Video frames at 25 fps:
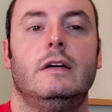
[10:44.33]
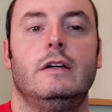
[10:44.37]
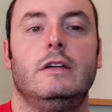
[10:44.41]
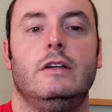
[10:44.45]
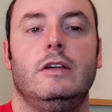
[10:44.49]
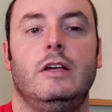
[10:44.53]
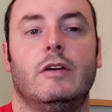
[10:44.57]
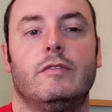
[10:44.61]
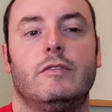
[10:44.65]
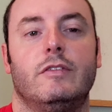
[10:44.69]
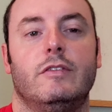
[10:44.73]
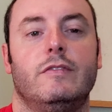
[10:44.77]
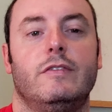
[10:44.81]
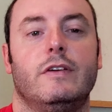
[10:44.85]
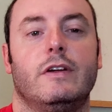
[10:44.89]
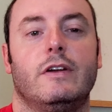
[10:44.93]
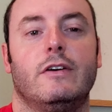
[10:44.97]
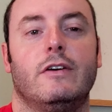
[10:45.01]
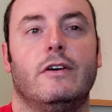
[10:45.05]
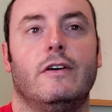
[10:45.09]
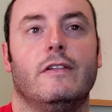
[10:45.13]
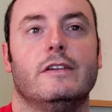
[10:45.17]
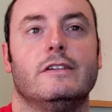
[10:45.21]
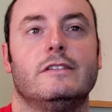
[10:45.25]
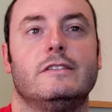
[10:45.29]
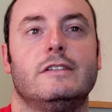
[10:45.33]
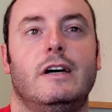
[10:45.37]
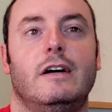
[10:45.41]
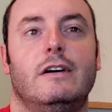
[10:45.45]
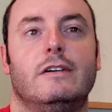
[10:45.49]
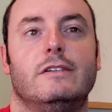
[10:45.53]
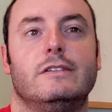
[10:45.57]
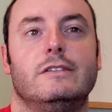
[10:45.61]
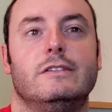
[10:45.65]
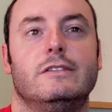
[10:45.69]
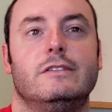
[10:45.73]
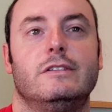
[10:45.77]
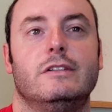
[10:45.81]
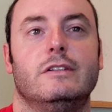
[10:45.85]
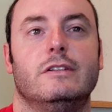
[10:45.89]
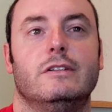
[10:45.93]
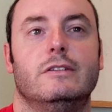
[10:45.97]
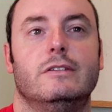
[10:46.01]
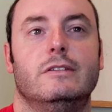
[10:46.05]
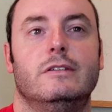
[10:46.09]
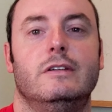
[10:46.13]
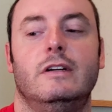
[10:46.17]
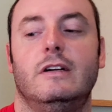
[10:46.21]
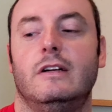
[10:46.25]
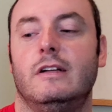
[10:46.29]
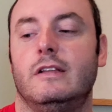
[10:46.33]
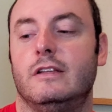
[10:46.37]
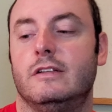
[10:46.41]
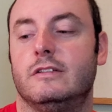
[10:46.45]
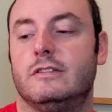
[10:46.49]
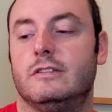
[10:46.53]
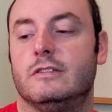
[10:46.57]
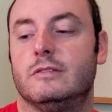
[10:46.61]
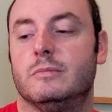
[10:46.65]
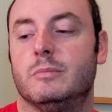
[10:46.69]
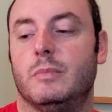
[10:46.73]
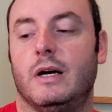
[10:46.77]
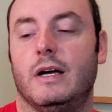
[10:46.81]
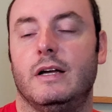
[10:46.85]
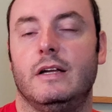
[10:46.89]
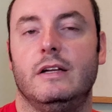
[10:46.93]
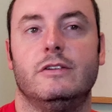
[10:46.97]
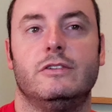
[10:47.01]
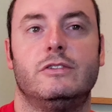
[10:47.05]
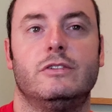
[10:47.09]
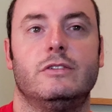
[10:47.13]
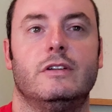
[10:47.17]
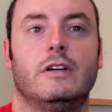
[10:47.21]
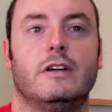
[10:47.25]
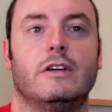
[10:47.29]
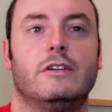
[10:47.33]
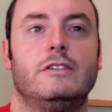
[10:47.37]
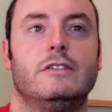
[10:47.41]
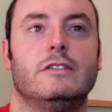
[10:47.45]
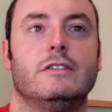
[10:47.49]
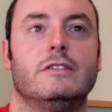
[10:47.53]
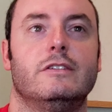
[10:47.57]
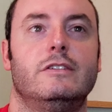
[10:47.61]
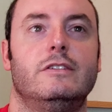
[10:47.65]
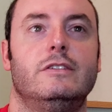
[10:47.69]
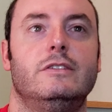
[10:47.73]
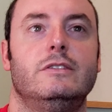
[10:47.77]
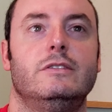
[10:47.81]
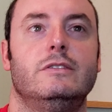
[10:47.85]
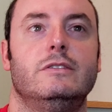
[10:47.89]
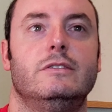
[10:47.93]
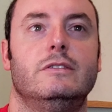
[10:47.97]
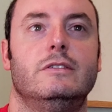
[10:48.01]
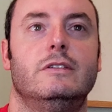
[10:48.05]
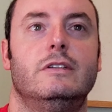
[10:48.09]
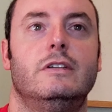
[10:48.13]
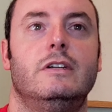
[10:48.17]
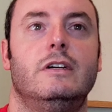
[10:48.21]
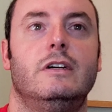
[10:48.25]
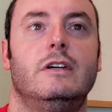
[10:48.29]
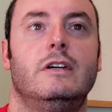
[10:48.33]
you have to figure all this out. So this is my introduction to